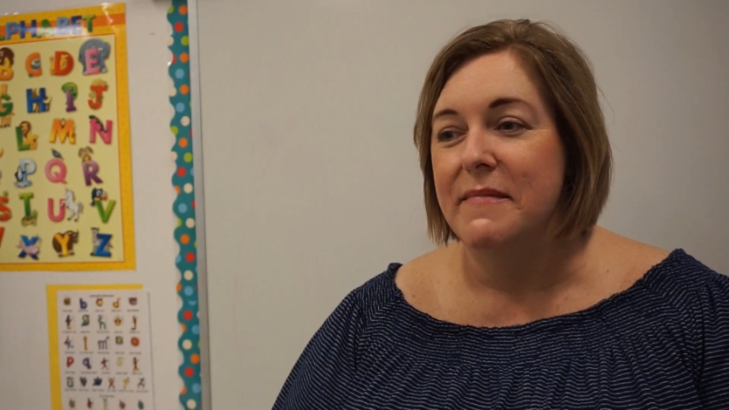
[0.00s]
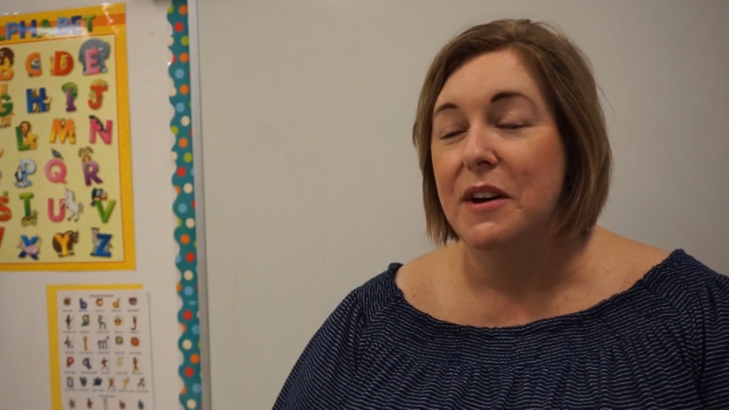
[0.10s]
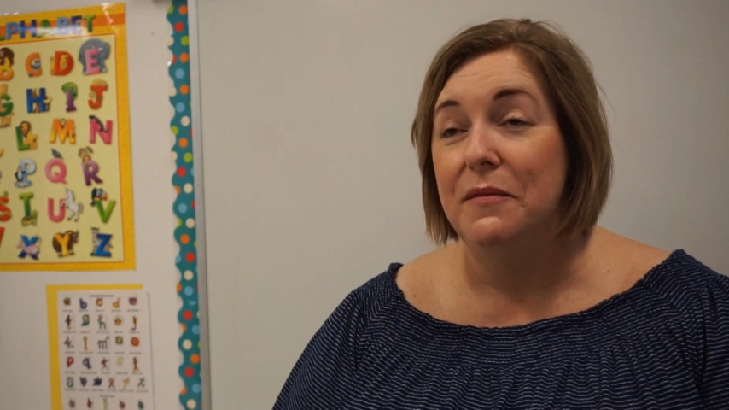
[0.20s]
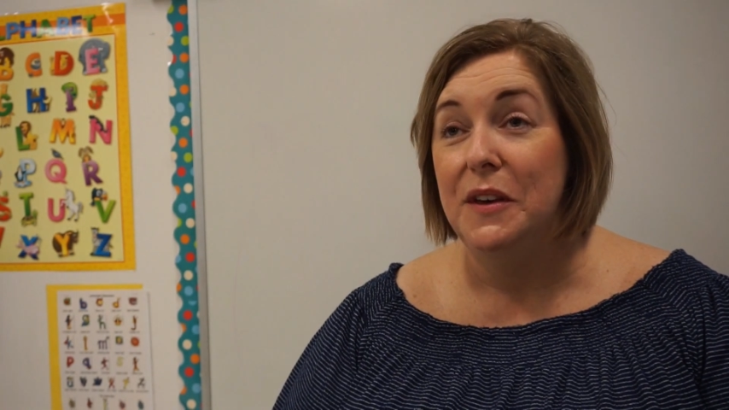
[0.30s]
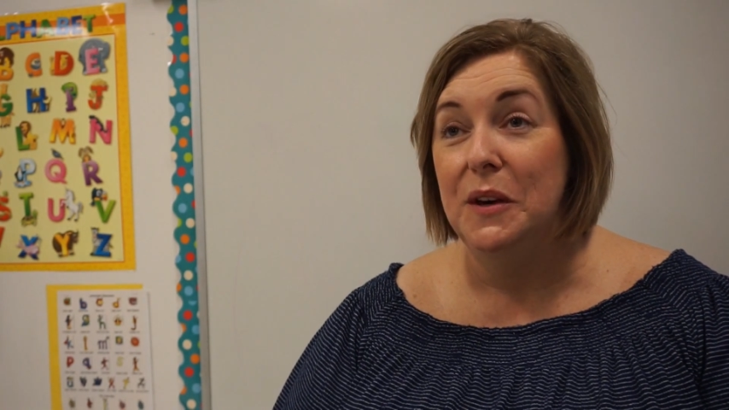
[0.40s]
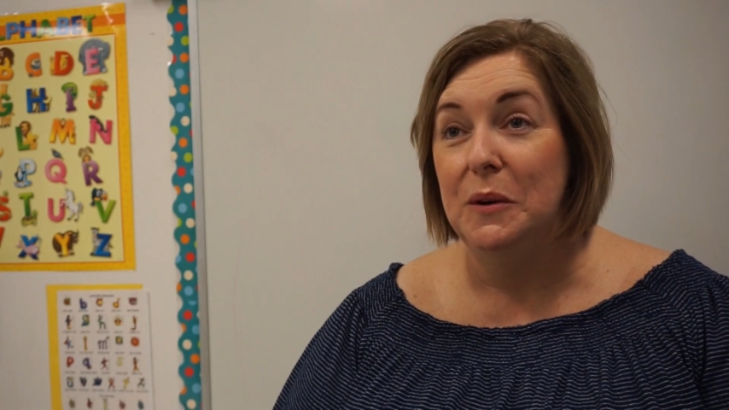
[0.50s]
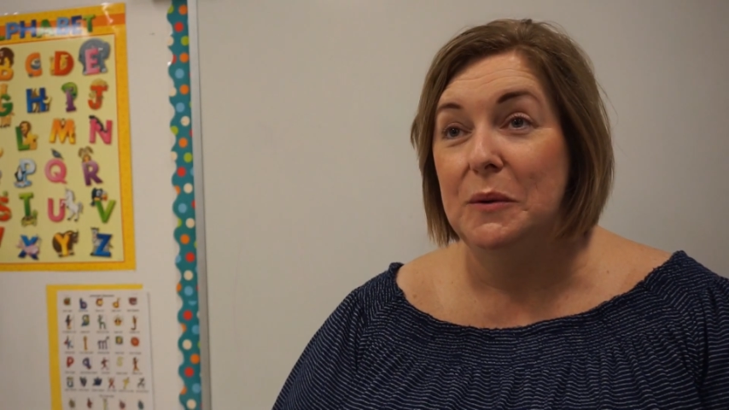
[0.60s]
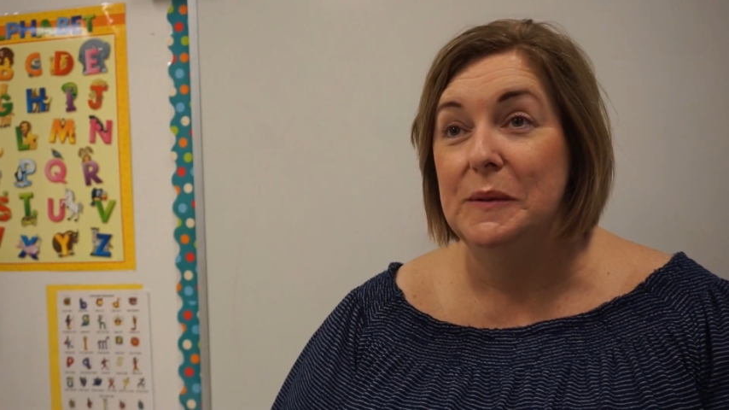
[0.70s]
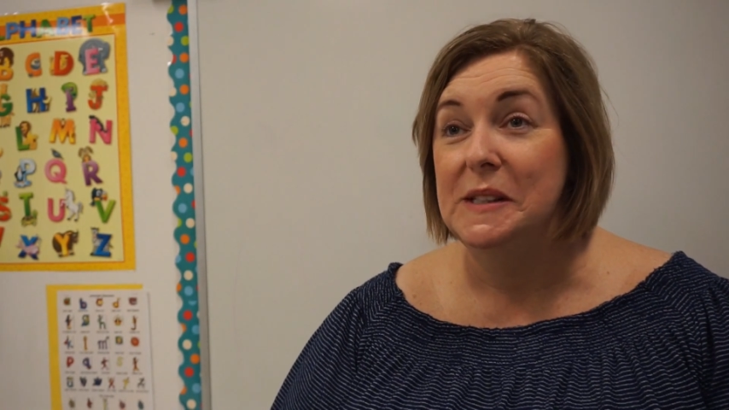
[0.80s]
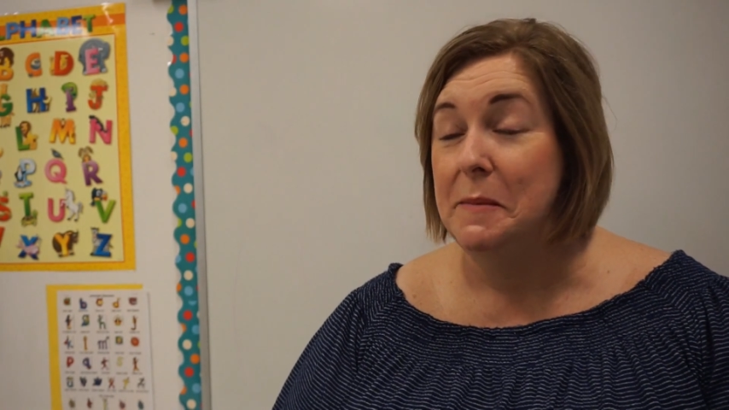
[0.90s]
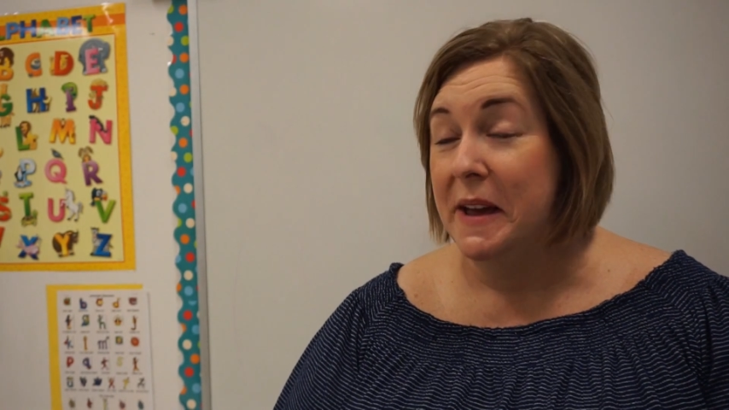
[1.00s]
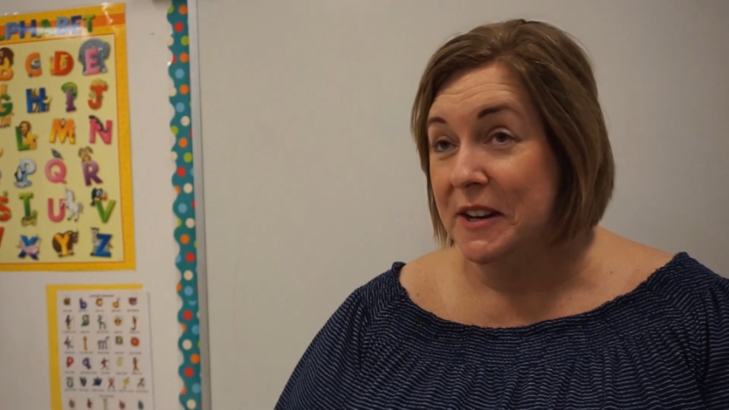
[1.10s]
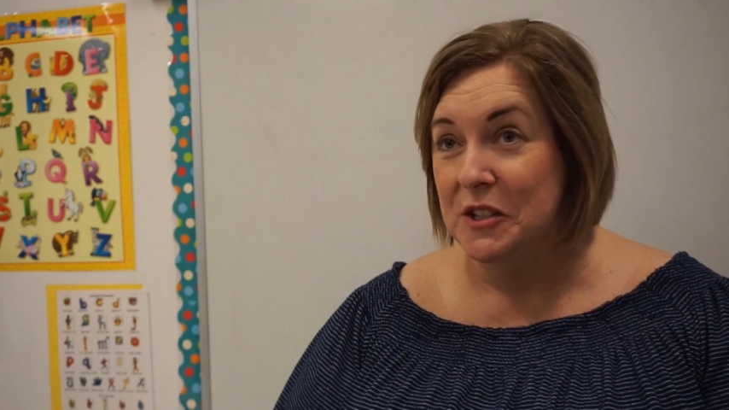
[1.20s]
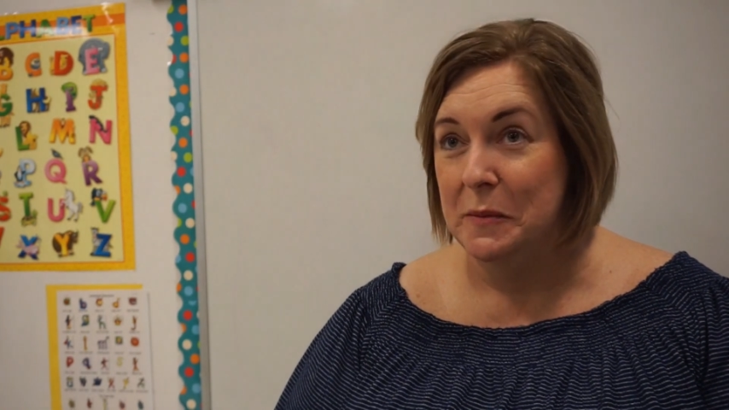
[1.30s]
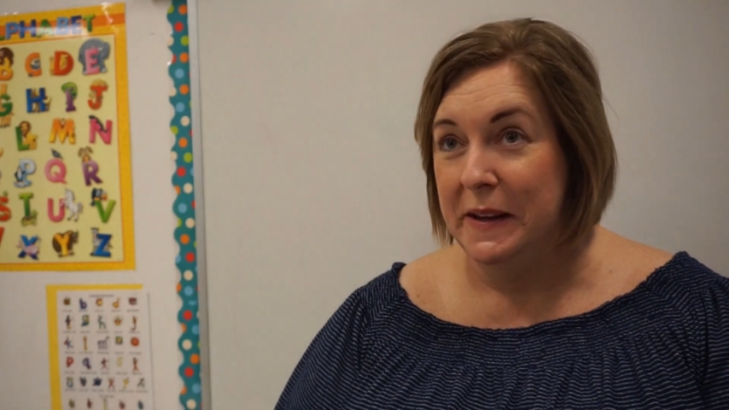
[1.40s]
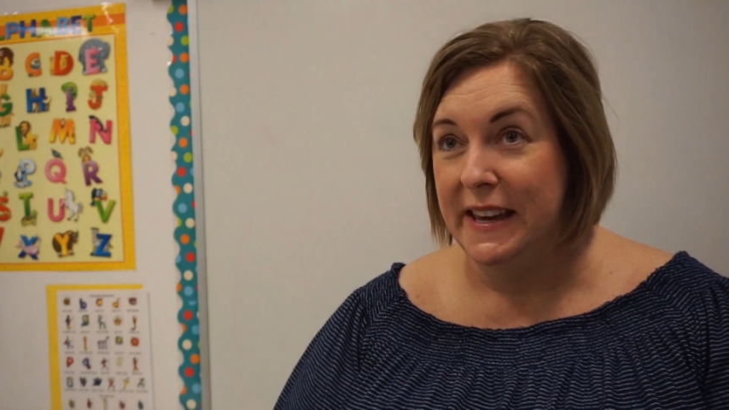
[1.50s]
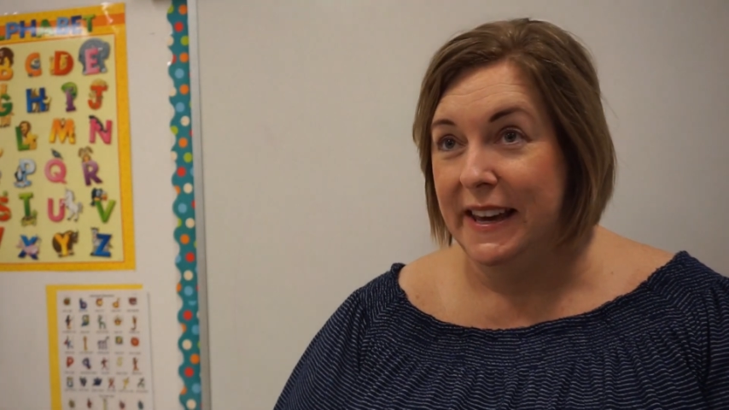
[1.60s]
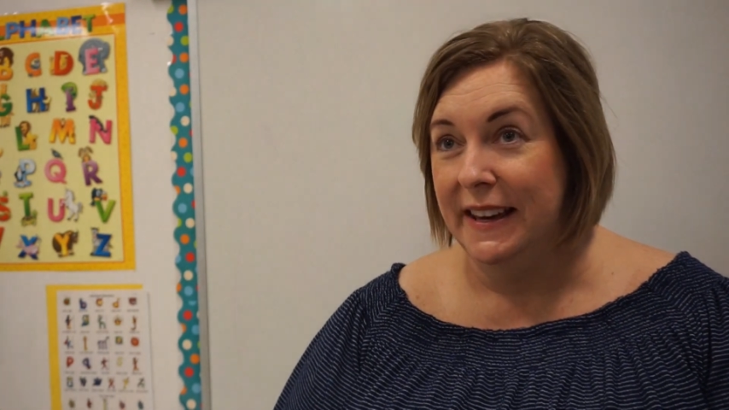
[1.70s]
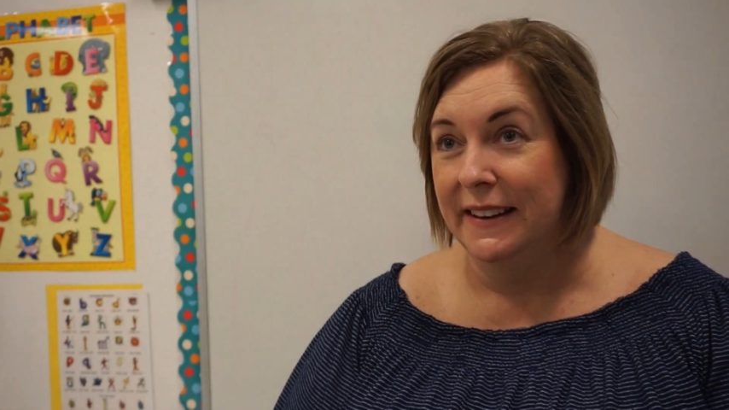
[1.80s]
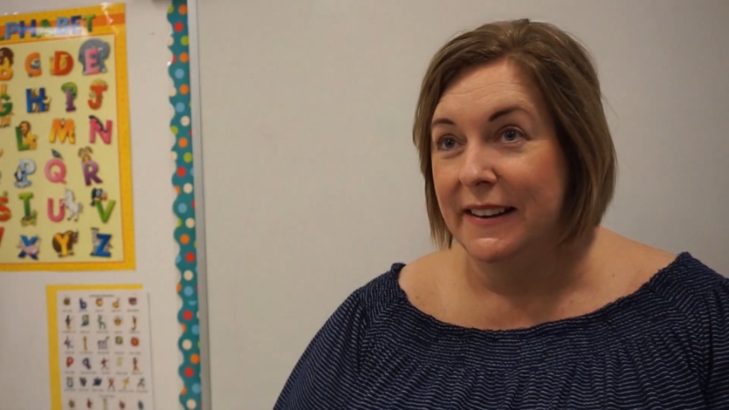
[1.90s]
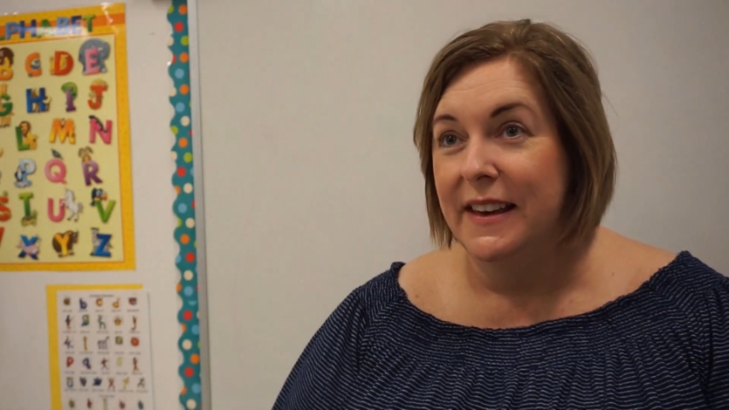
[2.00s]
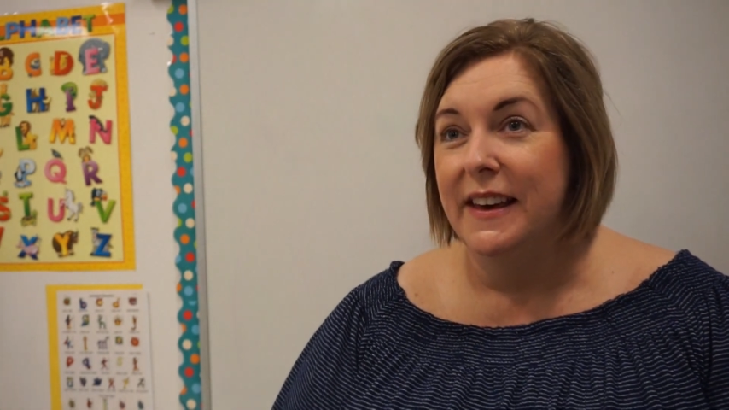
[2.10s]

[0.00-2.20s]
a few Spanish-speaking